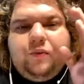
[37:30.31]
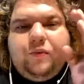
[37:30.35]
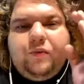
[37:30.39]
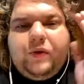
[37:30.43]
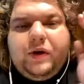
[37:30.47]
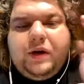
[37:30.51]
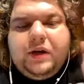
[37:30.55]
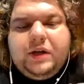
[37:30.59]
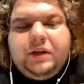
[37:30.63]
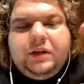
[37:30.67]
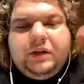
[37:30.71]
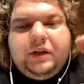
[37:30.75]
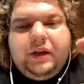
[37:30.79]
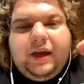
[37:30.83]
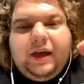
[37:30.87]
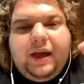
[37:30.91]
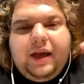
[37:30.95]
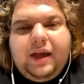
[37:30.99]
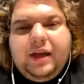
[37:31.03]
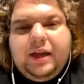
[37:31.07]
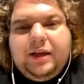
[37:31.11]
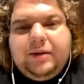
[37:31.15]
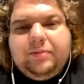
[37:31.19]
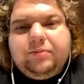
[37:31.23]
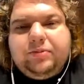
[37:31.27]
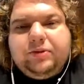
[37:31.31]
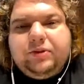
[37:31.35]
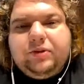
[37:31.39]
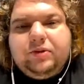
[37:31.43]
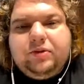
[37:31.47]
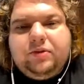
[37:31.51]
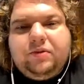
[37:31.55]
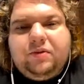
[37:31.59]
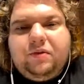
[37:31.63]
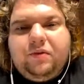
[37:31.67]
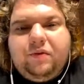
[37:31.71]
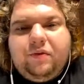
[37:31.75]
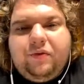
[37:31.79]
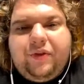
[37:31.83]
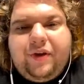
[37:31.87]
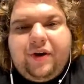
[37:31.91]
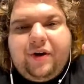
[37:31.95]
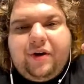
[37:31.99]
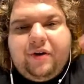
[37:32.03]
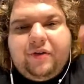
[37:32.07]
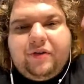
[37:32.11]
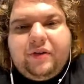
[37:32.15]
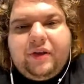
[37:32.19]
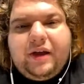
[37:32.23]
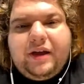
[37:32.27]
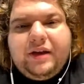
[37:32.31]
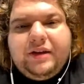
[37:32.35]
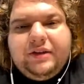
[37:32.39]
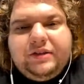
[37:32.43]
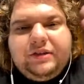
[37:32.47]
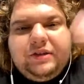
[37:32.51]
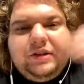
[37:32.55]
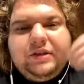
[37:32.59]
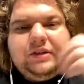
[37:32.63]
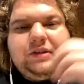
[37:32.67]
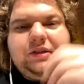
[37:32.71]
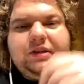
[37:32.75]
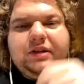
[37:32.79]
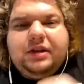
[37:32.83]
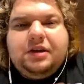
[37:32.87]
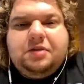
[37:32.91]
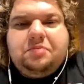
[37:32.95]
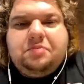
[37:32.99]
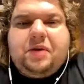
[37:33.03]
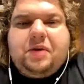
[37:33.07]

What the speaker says: fun games, they're in the ACC,